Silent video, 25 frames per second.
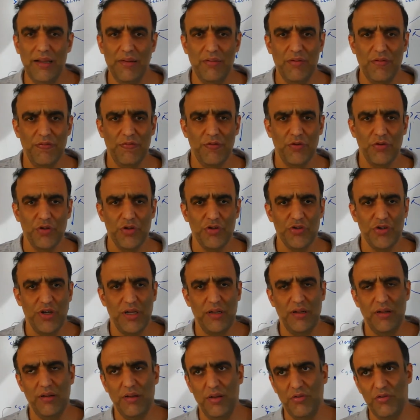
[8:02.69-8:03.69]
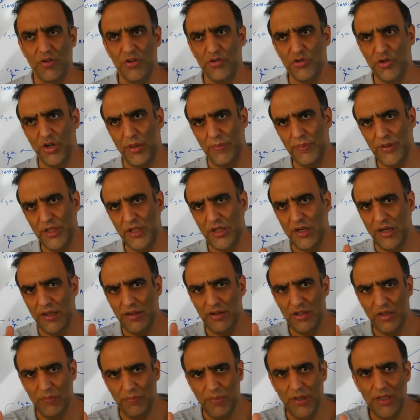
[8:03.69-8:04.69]
It's a therapeutic
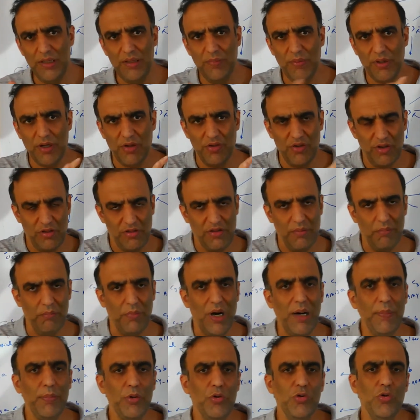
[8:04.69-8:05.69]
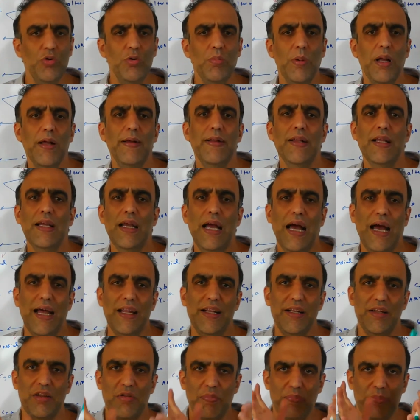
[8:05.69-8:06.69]
antibody because it's a MAP group,
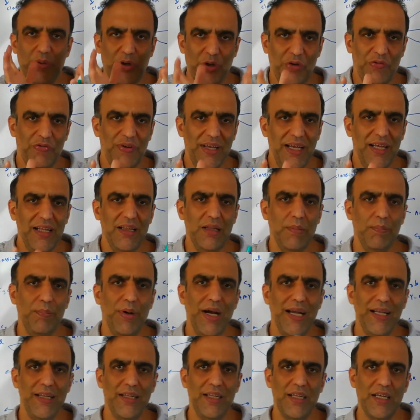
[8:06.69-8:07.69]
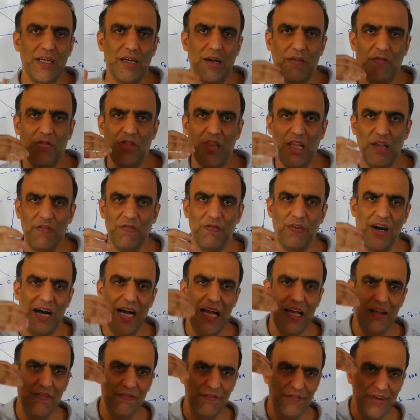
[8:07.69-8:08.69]
and it's prevent binding of
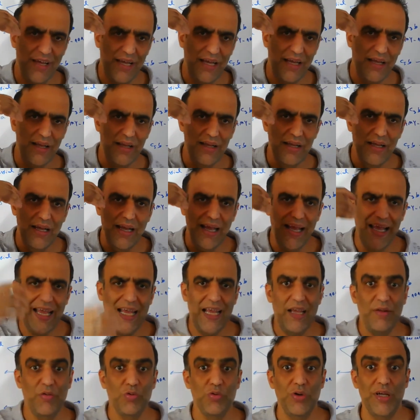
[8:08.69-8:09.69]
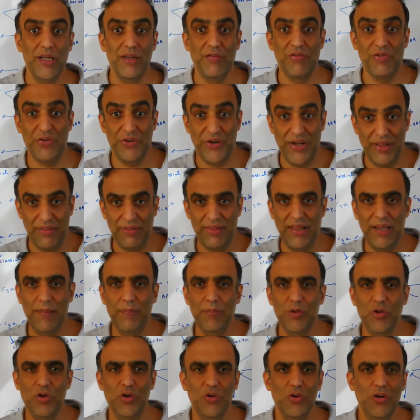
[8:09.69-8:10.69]
C5A to its
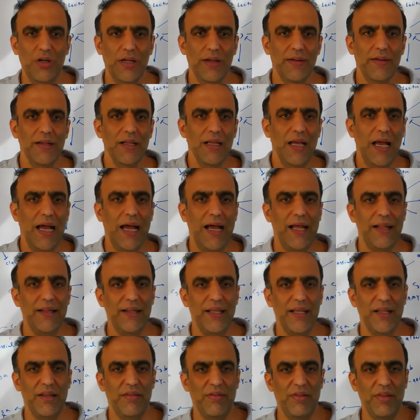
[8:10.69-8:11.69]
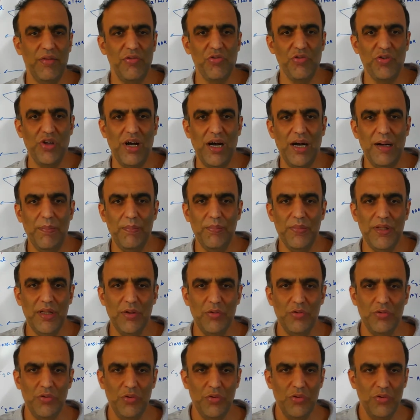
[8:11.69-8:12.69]
receptor, and it's stopped
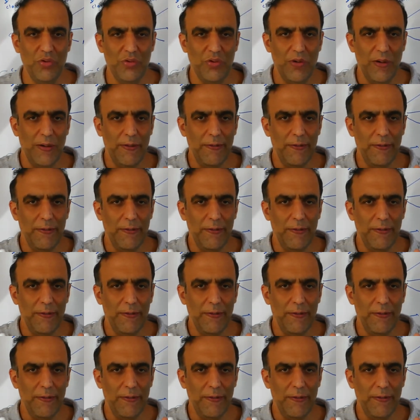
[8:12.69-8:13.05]
the